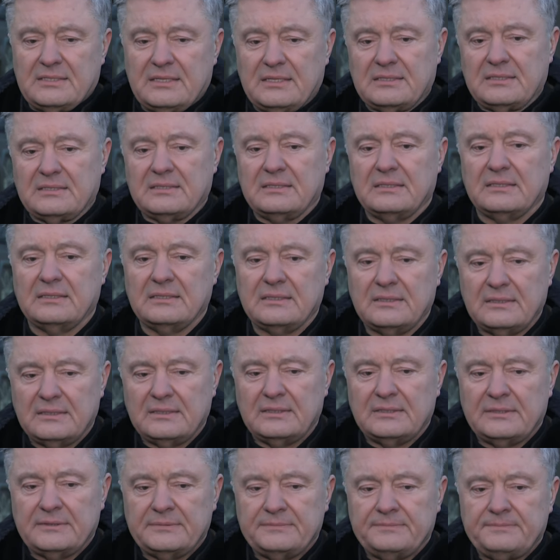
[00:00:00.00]
is,
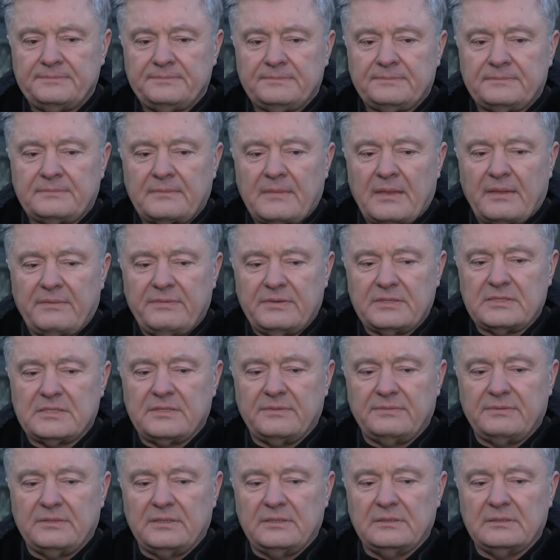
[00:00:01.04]
first
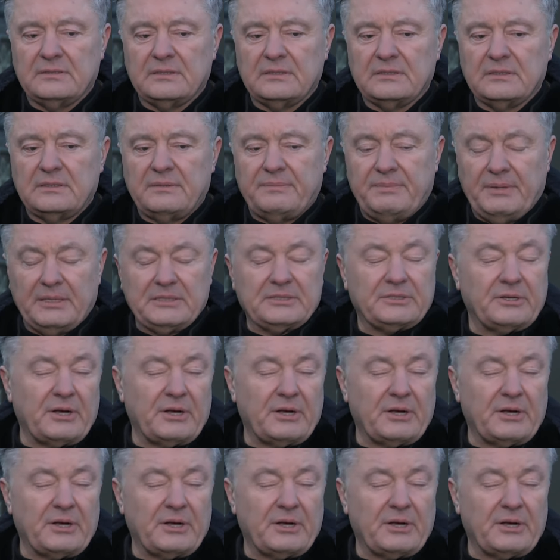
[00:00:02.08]
of all, the big